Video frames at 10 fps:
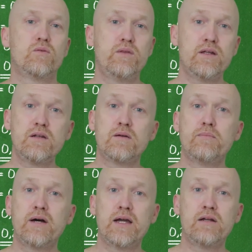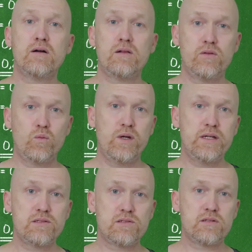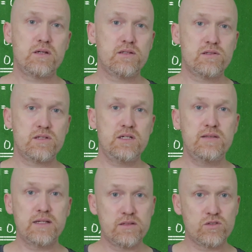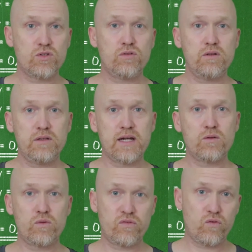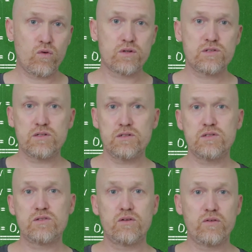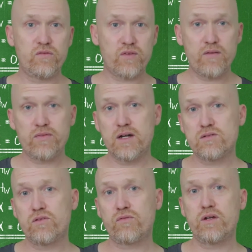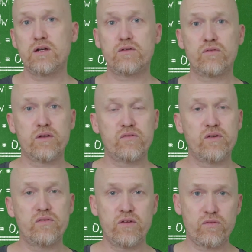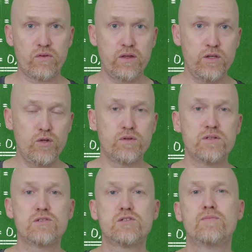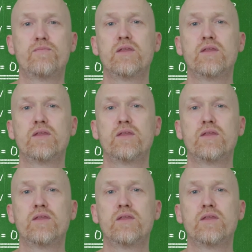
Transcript: We then combine all the weights and see that the total downward force is 5,353 newtons.